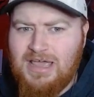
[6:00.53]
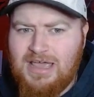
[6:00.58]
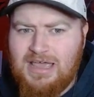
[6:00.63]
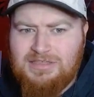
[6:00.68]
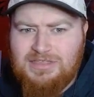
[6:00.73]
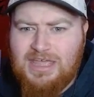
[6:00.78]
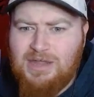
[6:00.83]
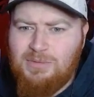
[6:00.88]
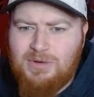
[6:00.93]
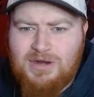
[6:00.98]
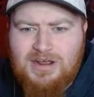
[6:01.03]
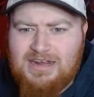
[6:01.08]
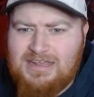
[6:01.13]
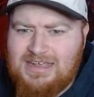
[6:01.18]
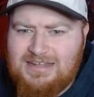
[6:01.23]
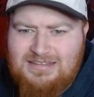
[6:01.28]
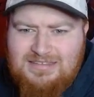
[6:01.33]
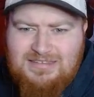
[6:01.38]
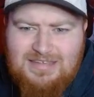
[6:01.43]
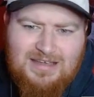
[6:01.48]
they were going to
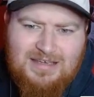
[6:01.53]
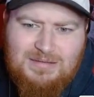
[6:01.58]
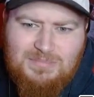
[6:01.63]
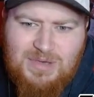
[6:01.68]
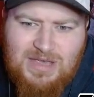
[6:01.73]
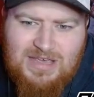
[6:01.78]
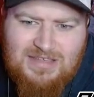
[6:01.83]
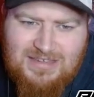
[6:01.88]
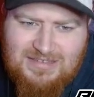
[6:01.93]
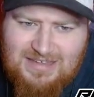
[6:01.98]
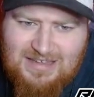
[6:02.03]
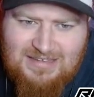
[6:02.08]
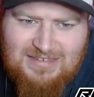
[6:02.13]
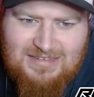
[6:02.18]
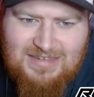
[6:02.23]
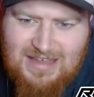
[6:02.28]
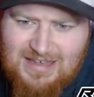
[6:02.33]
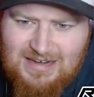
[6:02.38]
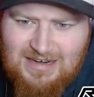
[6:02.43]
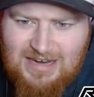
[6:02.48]
get second base as a
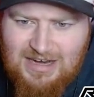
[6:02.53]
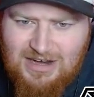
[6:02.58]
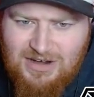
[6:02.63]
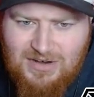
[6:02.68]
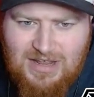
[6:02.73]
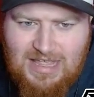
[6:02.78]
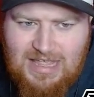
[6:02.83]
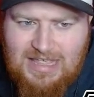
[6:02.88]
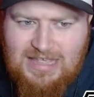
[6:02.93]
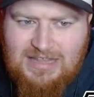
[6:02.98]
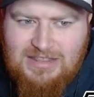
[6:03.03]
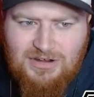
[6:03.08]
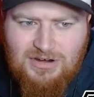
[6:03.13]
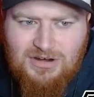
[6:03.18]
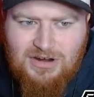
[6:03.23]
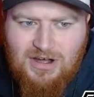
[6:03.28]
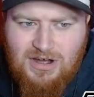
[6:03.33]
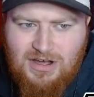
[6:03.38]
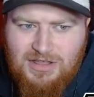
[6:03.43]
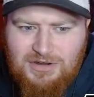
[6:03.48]
secondary
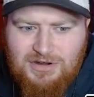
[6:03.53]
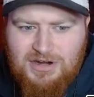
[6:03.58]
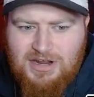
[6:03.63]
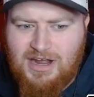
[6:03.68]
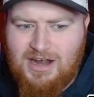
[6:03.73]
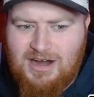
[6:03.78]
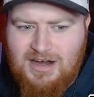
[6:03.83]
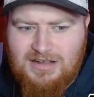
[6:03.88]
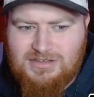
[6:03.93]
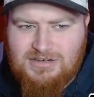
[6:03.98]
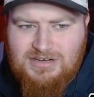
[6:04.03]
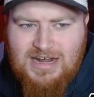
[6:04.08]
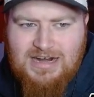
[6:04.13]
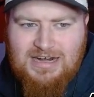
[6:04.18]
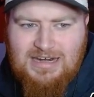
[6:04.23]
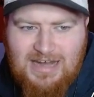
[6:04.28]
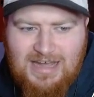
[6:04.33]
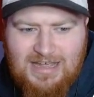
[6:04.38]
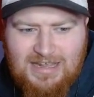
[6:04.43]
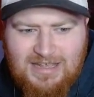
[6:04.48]
on their card, their
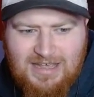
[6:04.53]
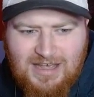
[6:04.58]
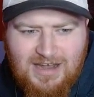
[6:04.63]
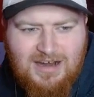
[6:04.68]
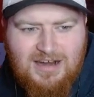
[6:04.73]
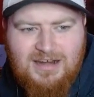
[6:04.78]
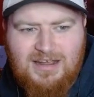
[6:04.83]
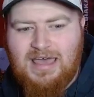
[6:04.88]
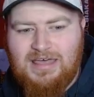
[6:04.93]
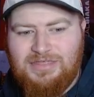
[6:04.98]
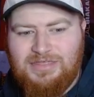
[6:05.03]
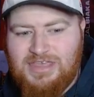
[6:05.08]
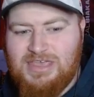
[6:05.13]
99 card.